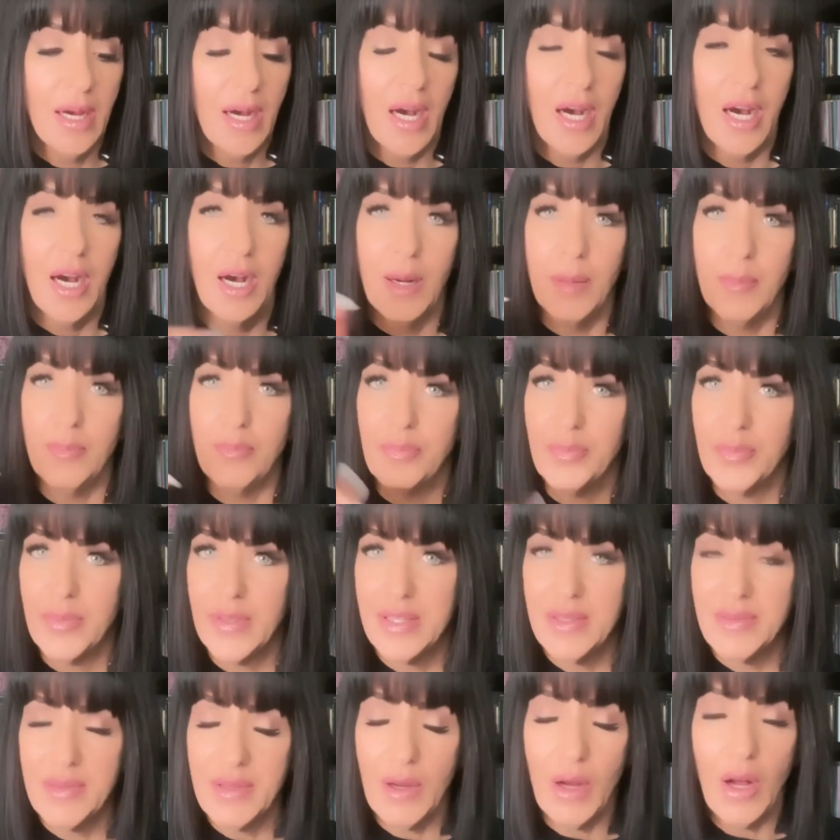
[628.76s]
um,
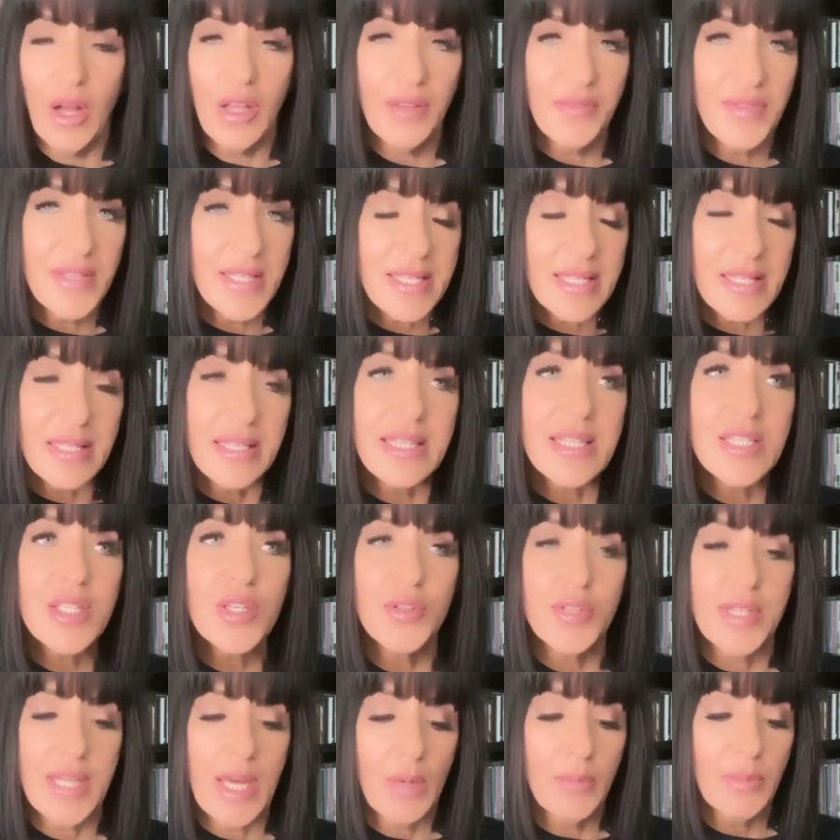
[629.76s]
all of these links
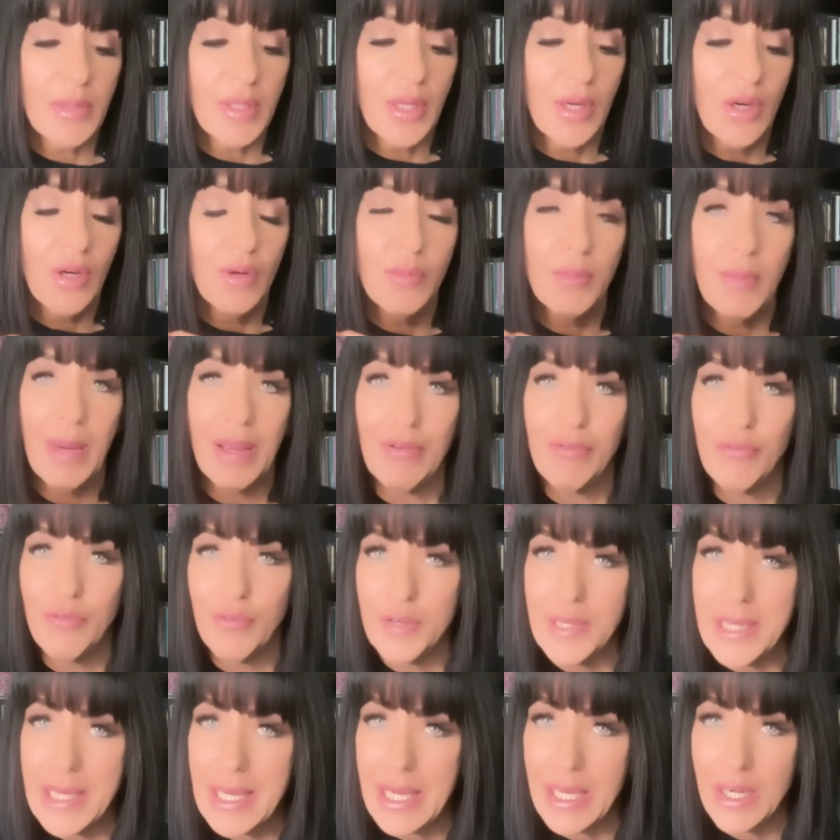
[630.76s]
are down below, my
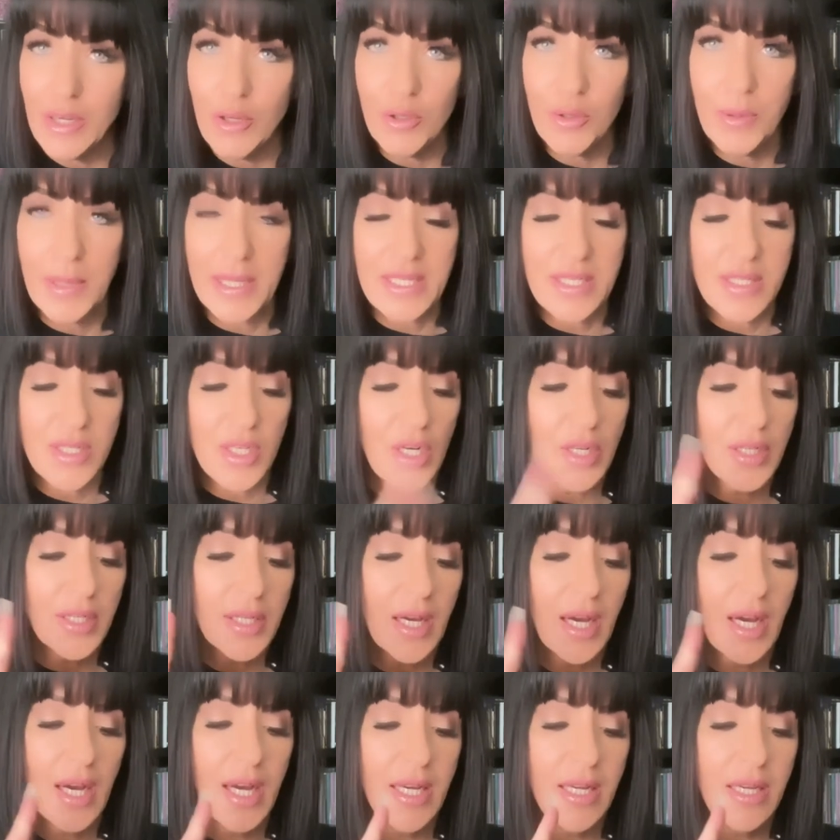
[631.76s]
free Keto Quick Start
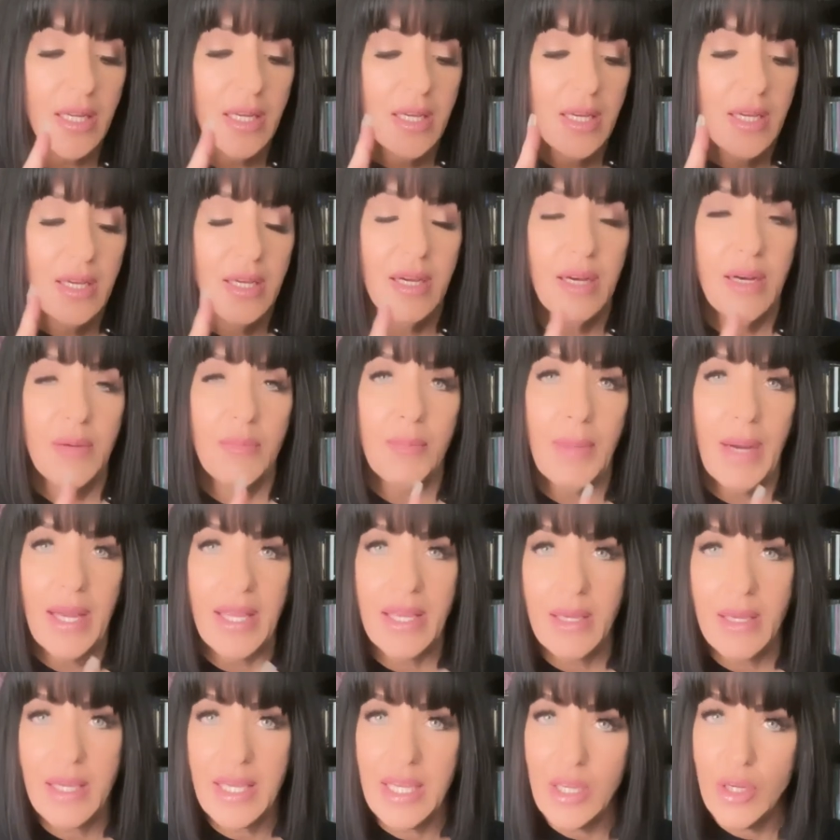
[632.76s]
Guide, my
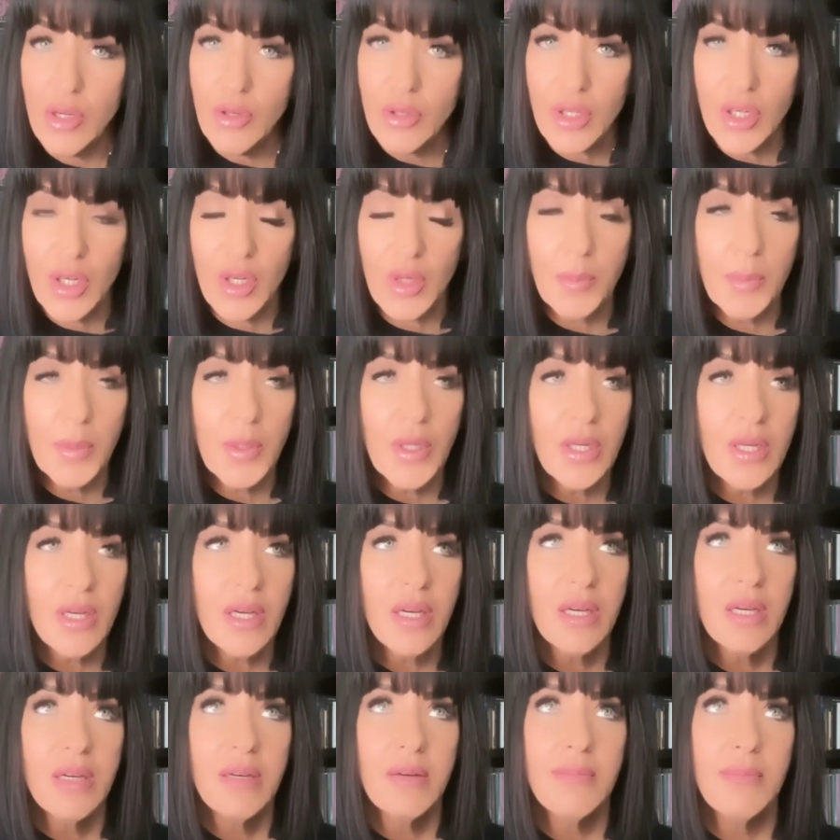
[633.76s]
Keto Cookbook,
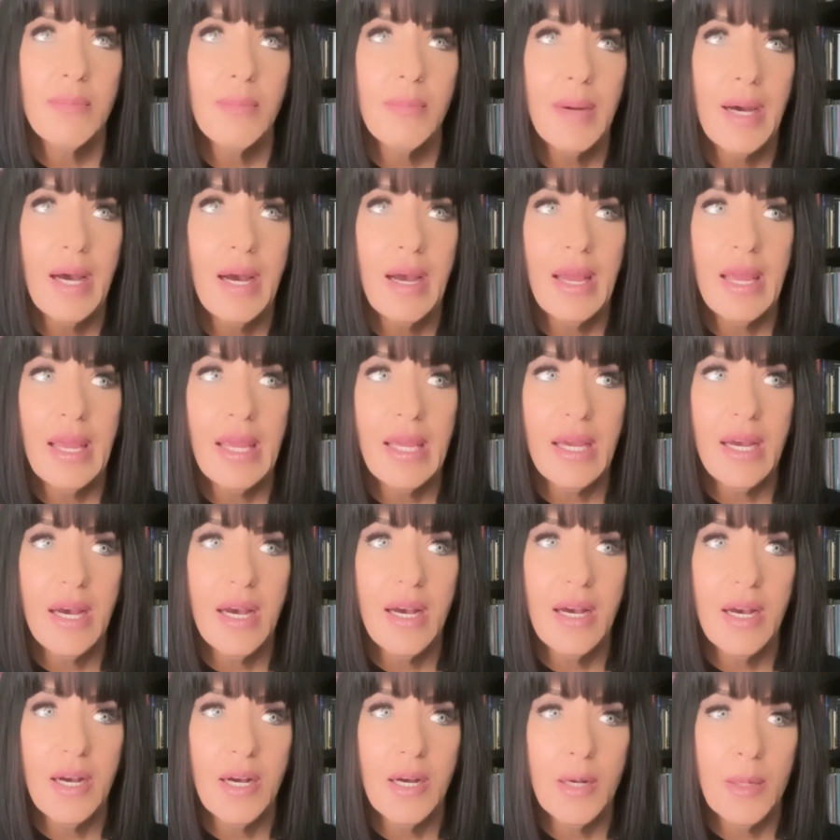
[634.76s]
my
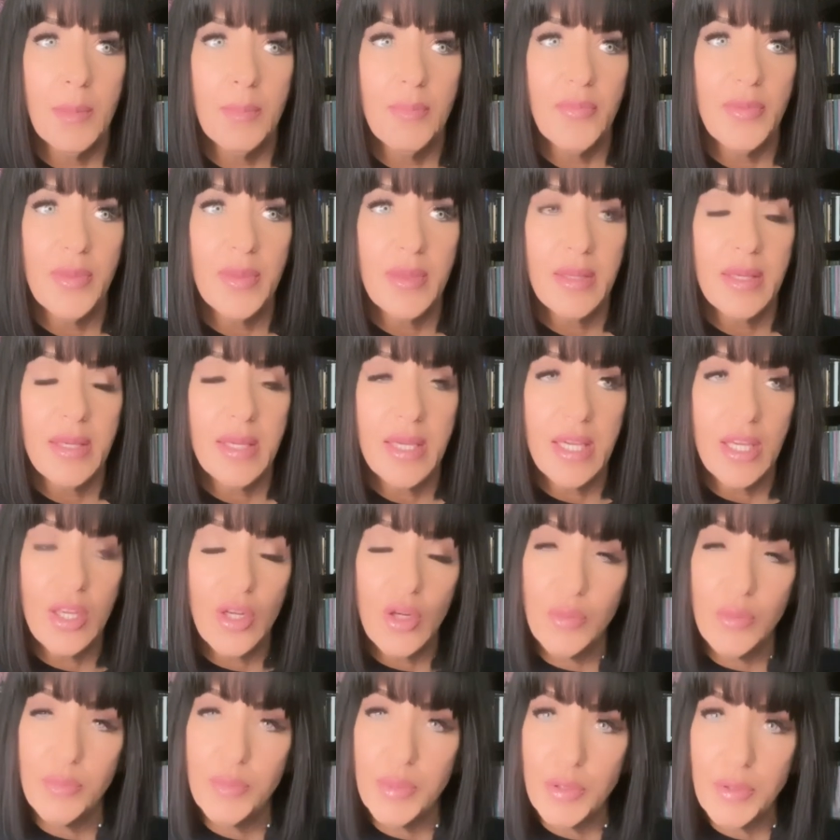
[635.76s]
um,
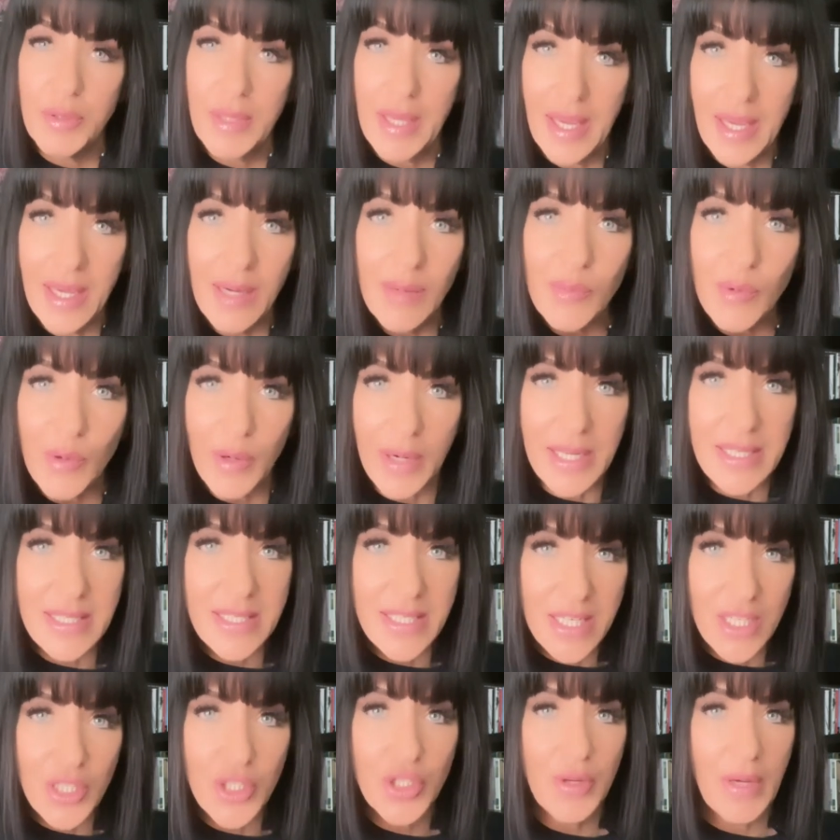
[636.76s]
Keto Boot Camp where I
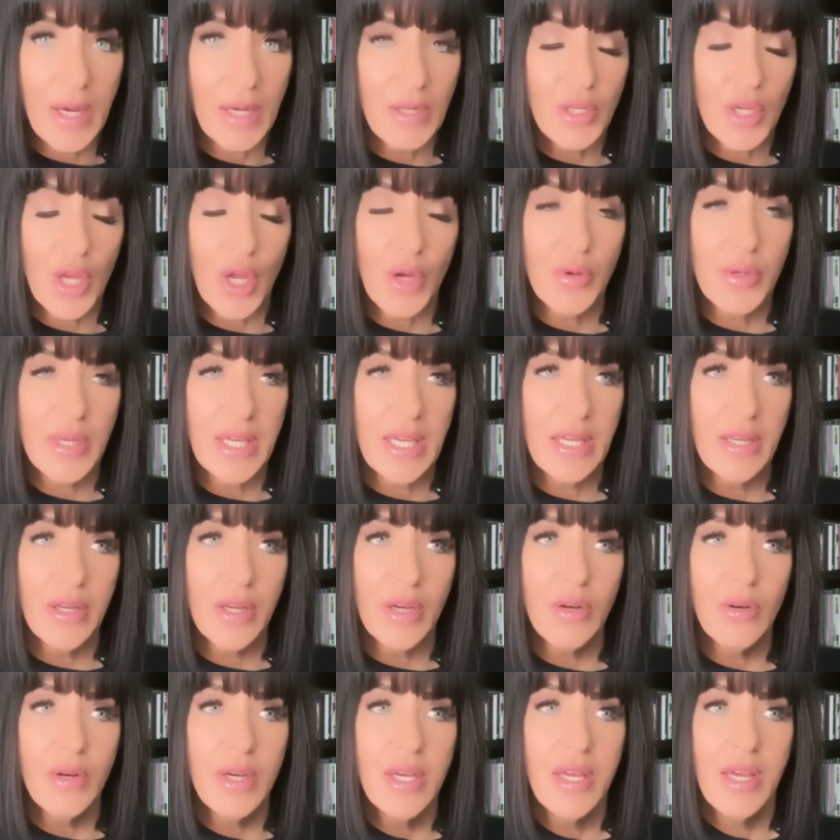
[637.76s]
teach you how to go
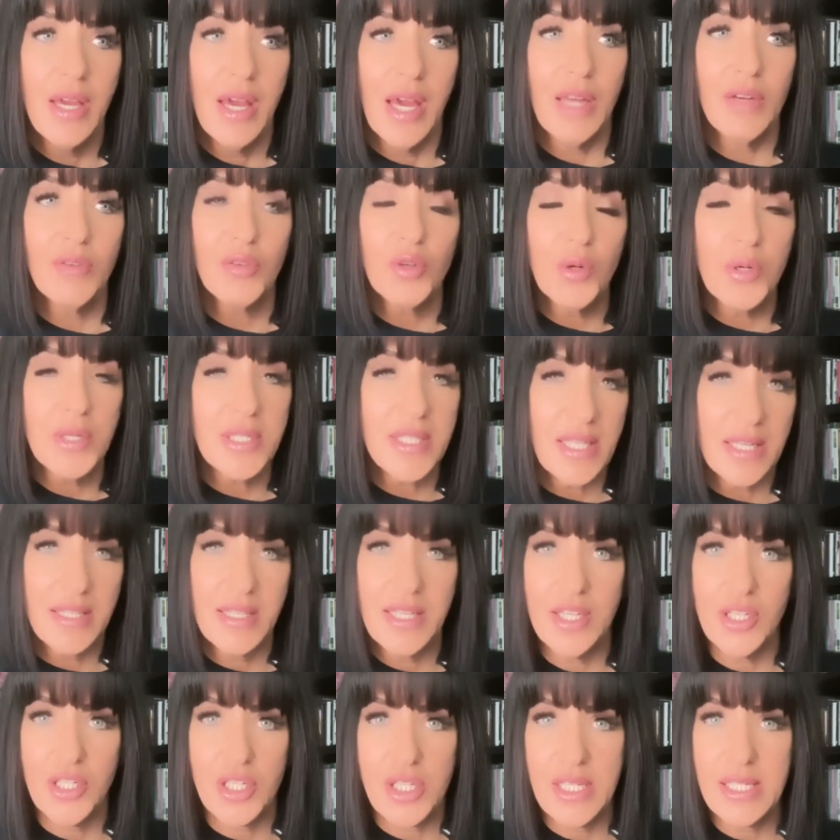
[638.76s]
keto. And of course I
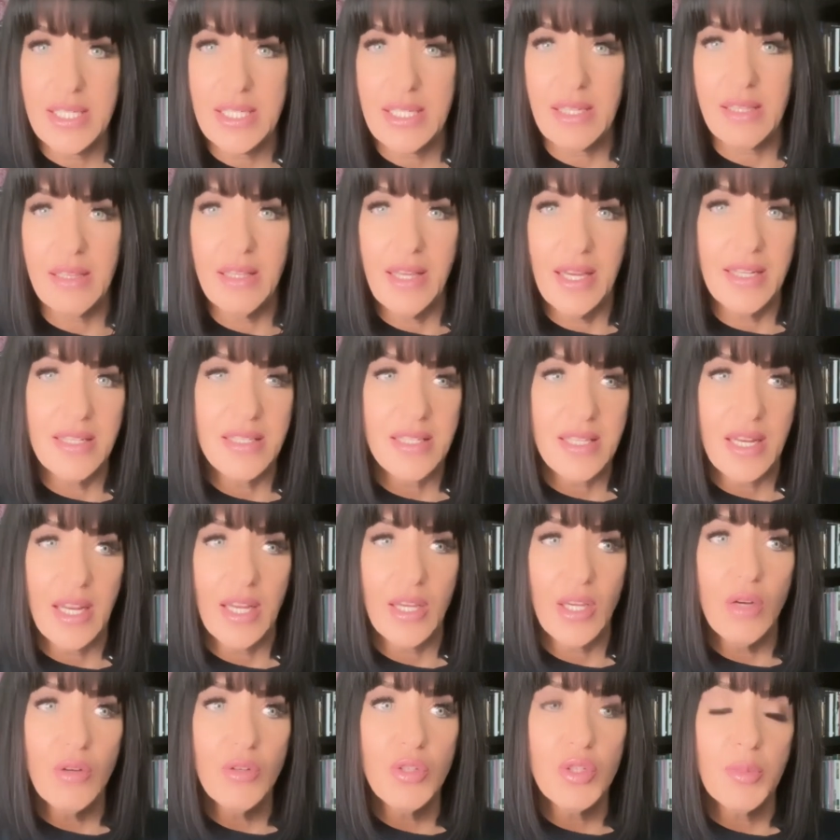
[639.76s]
teach this to clients that I
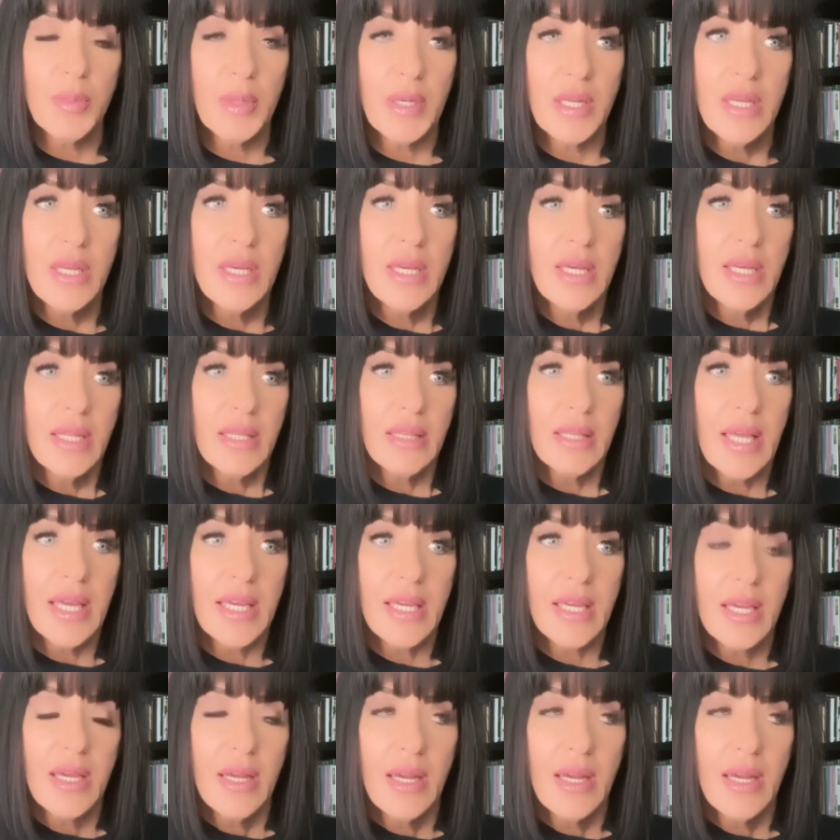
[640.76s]
coach, but like